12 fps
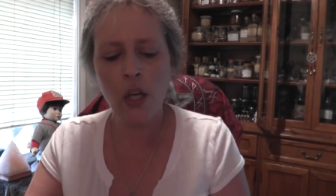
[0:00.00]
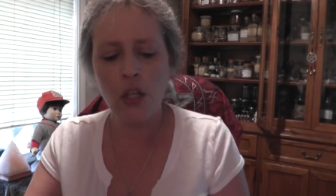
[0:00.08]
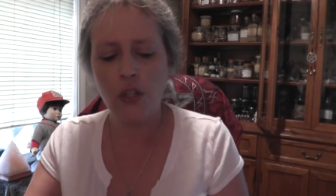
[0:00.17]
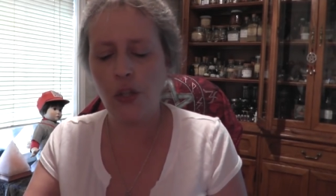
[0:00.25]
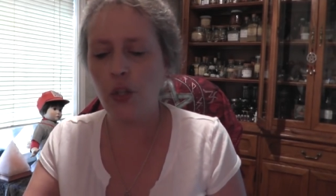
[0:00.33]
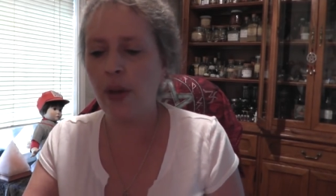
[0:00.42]

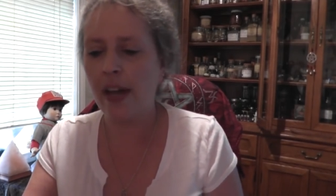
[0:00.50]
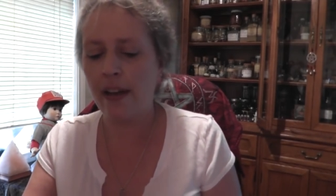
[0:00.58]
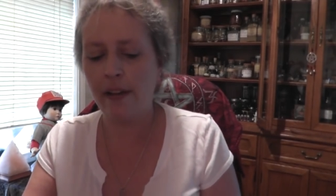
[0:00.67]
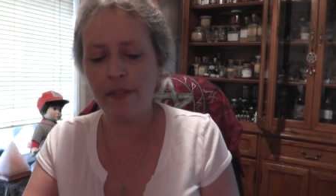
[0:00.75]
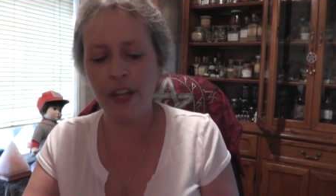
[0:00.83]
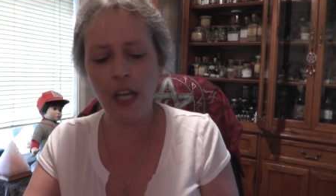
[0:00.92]
So you
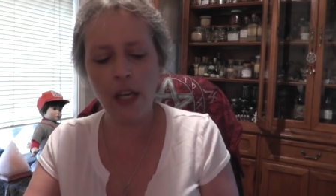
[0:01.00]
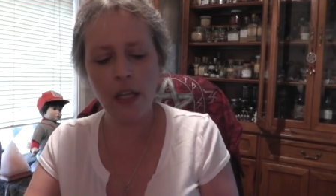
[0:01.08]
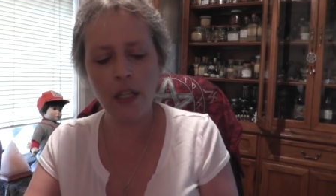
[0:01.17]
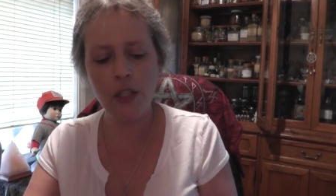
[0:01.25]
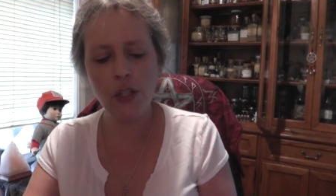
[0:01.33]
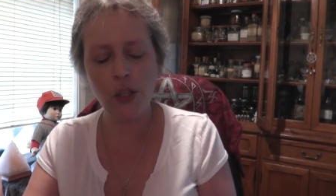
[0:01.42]
have
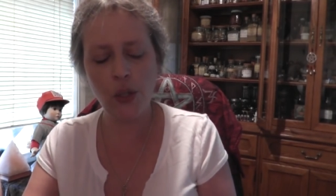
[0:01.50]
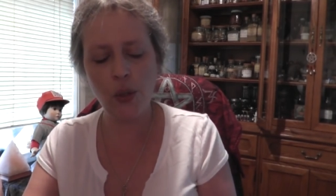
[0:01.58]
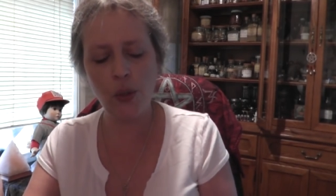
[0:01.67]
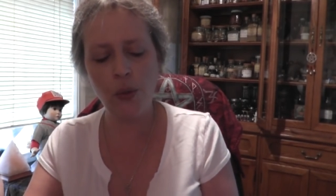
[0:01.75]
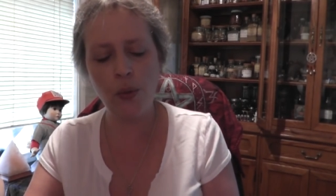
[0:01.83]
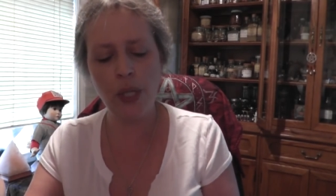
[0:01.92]

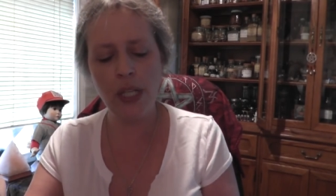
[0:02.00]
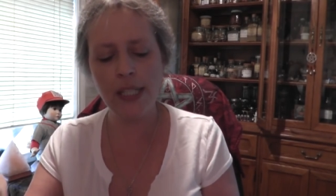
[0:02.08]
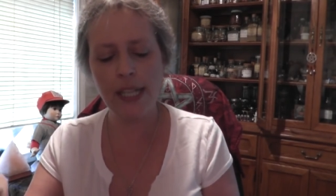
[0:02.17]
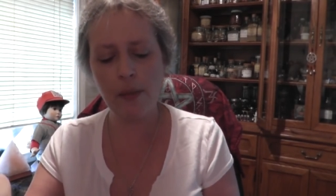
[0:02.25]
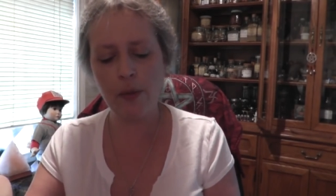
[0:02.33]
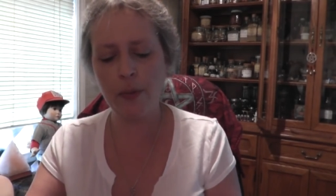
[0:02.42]
2
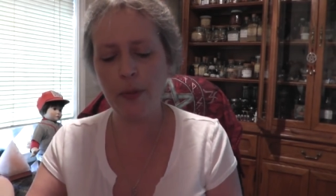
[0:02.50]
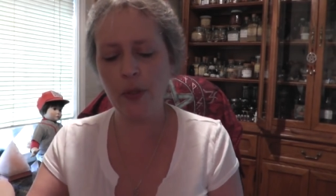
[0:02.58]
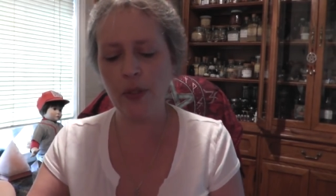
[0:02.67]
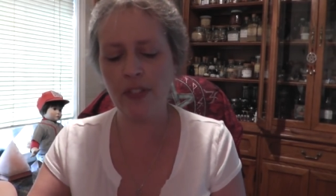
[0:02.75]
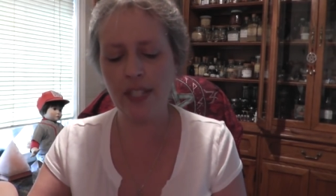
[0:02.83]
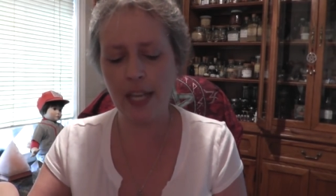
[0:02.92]
tablespoons
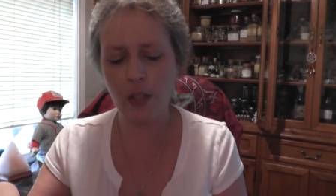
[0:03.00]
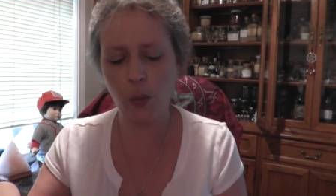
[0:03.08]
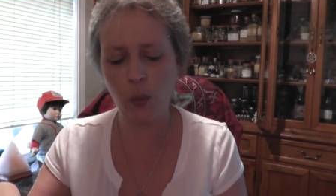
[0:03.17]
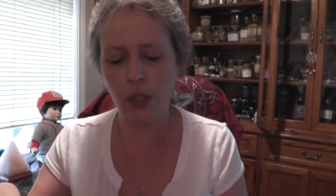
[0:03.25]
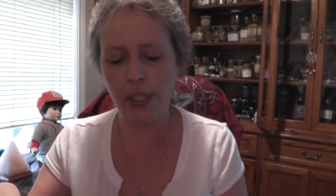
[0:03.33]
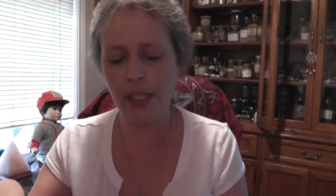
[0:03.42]
of
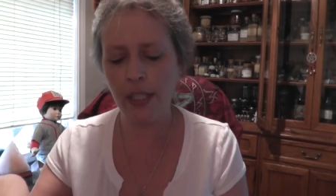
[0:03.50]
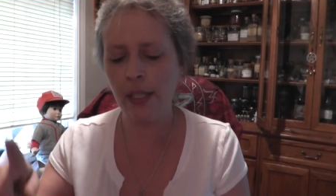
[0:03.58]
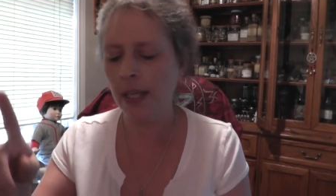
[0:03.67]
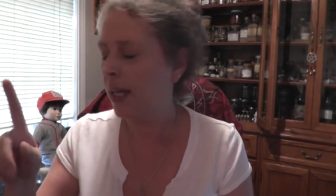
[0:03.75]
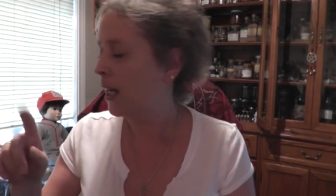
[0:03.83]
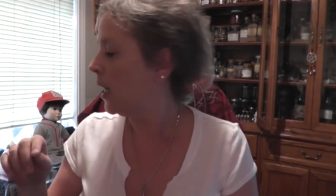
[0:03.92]
sandalwood.
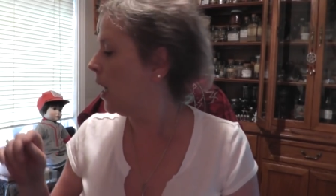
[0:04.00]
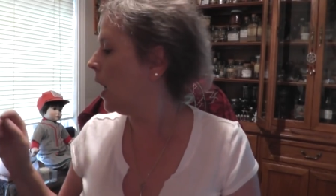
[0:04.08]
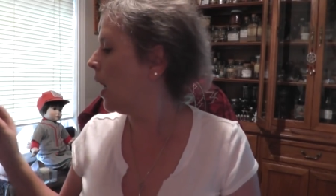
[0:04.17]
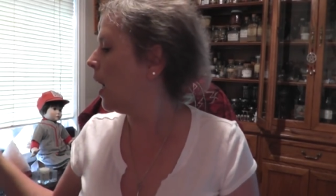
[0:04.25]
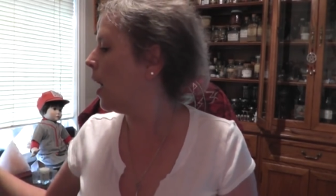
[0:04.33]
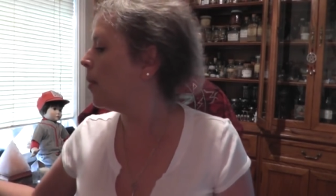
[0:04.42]

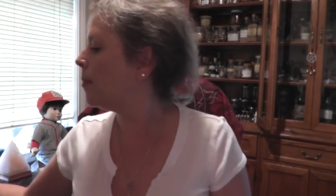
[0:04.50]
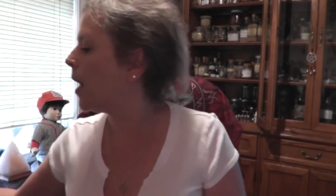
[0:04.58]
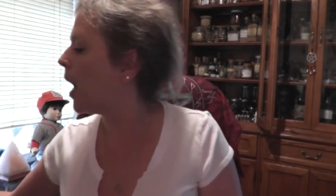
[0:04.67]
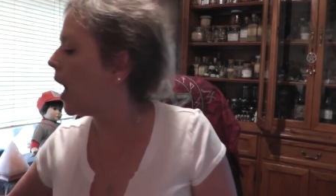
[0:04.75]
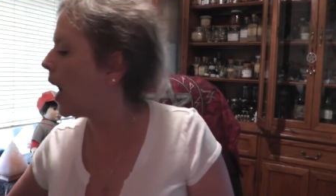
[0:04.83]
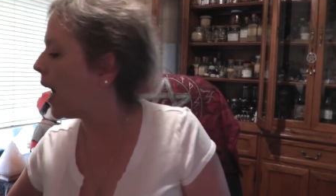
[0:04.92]

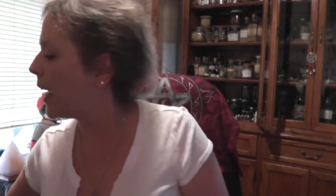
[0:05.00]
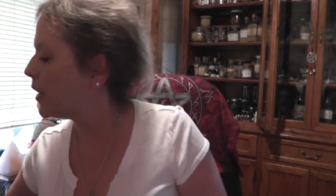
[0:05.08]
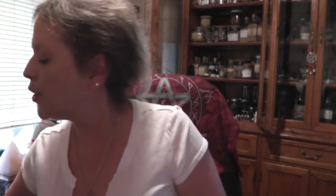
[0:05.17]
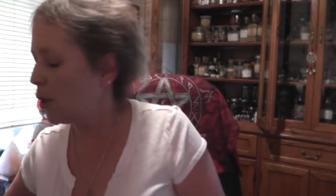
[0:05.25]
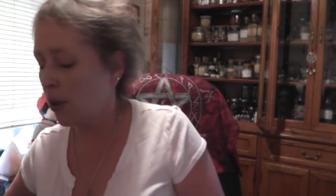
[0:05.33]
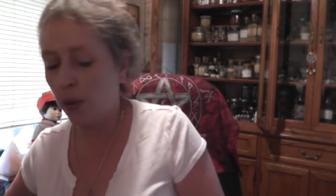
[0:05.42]
I
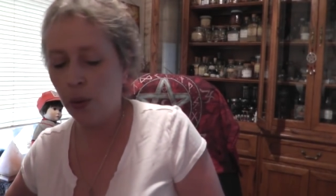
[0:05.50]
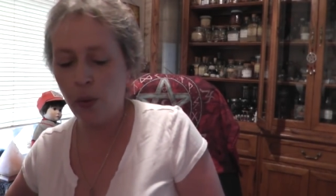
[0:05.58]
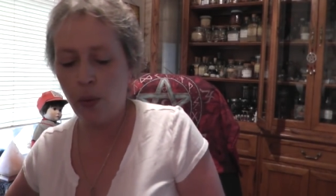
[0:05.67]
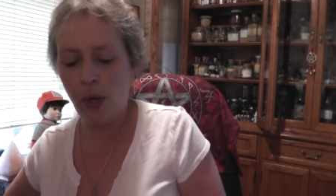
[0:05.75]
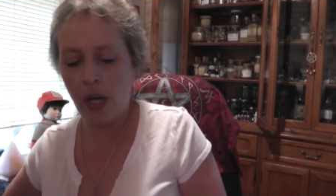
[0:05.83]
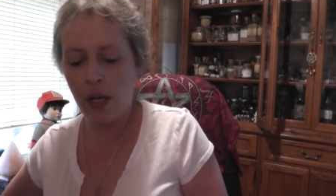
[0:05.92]

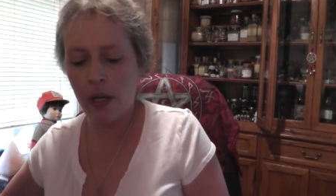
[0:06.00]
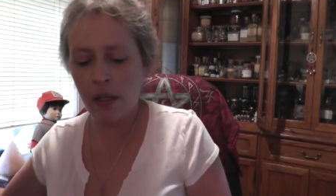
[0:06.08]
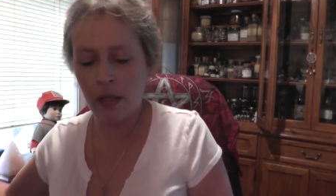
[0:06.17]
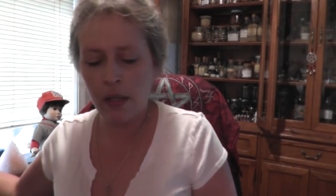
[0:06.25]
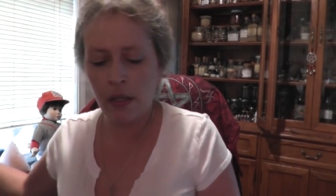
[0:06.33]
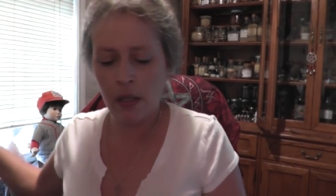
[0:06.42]
do
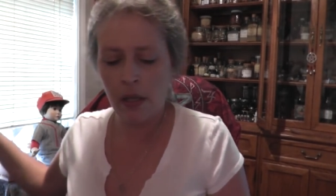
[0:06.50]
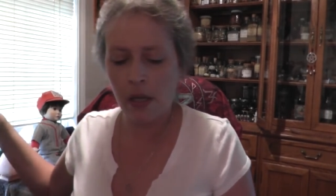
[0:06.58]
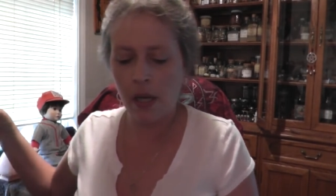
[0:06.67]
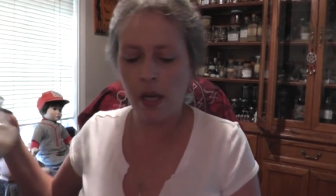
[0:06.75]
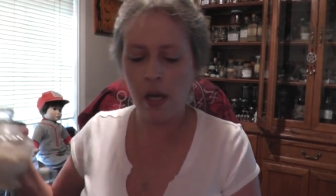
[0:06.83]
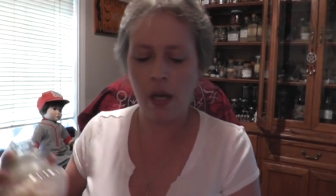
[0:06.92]

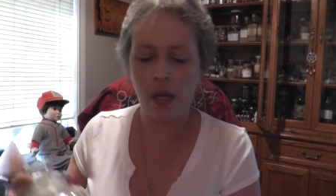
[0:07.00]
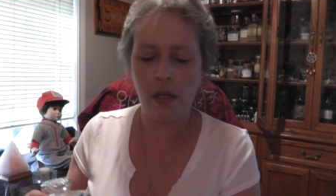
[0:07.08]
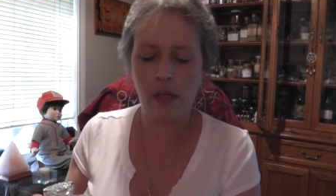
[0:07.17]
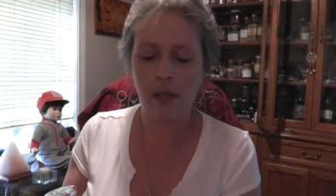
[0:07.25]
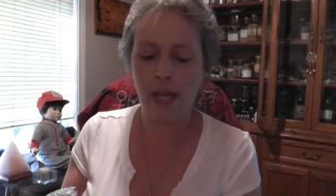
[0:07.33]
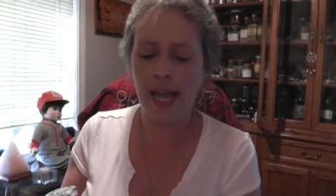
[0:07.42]

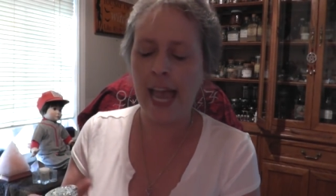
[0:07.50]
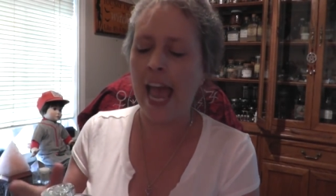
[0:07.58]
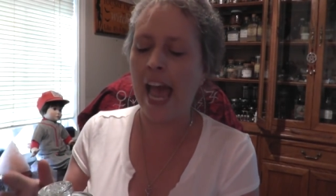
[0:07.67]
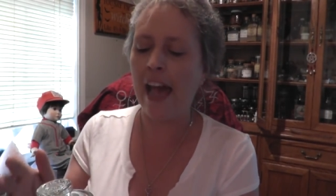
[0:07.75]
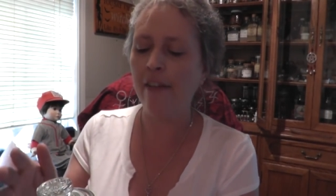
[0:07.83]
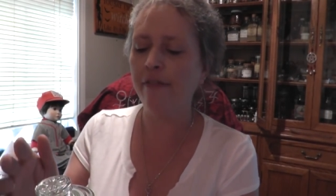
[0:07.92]
a
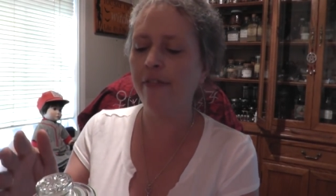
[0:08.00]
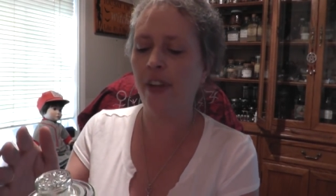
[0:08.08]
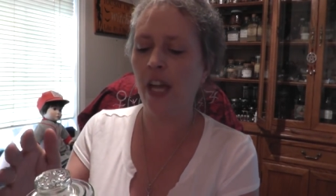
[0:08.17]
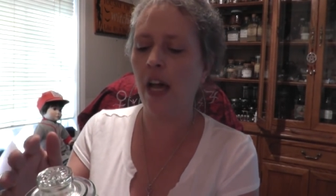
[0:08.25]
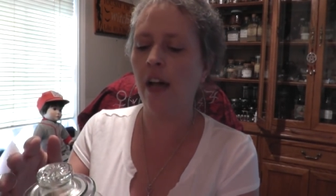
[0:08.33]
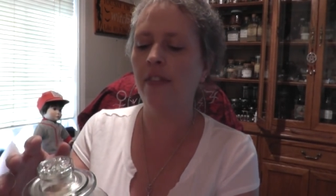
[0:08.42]
half
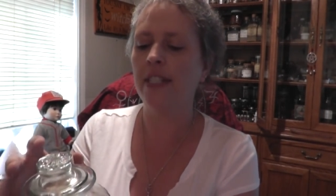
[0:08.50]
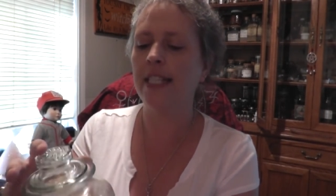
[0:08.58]
of a